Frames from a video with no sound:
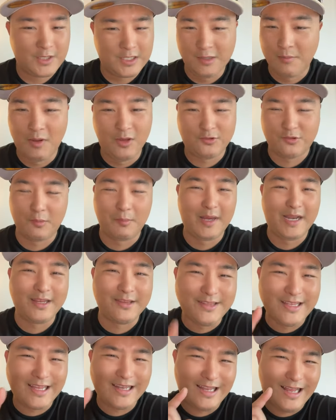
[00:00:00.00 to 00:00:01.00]
Come on,
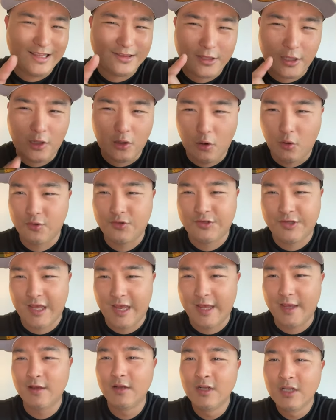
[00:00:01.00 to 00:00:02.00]
somebody. Did not the Lord
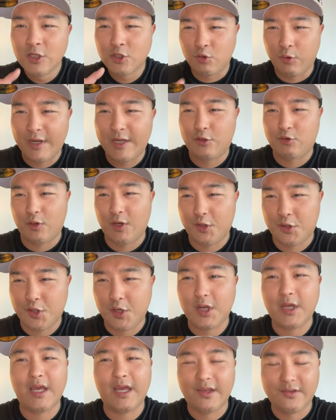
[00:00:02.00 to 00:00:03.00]
say
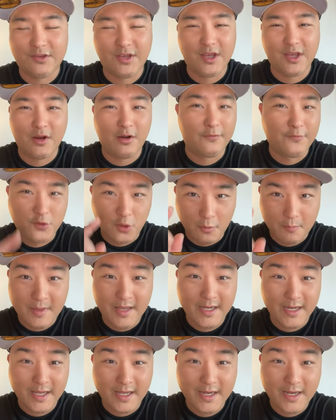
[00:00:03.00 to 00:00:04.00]
2023 is the year of
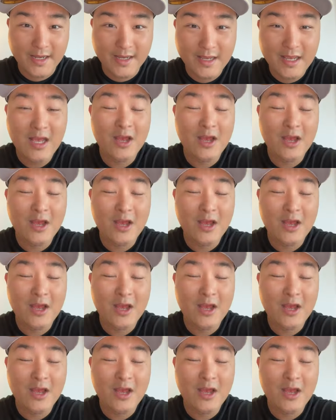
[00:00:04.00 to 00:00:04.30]
dominion,